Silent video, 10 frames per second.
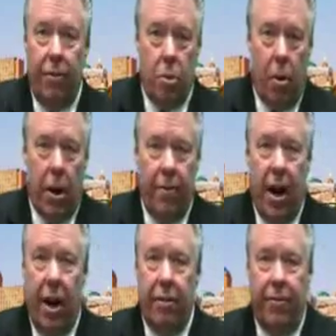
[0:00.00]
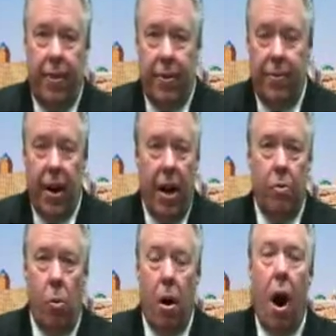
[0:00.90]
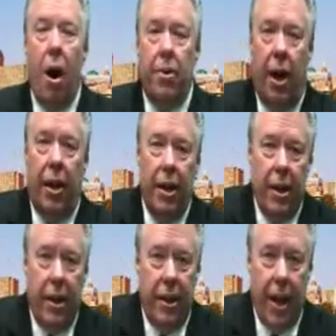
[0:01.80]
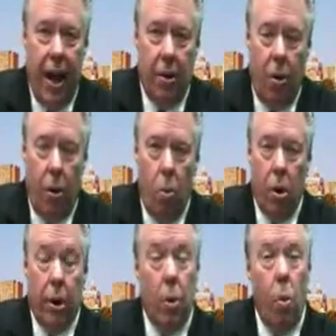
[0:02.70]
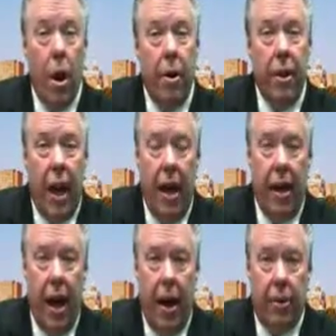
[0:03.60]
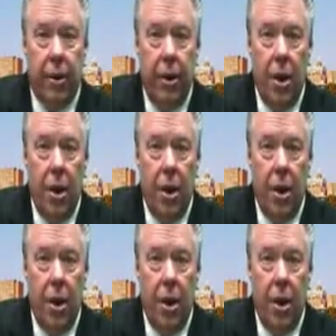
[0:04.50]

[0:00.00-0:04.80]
25 to 55? Where are they in that whole world? And where do they hang out?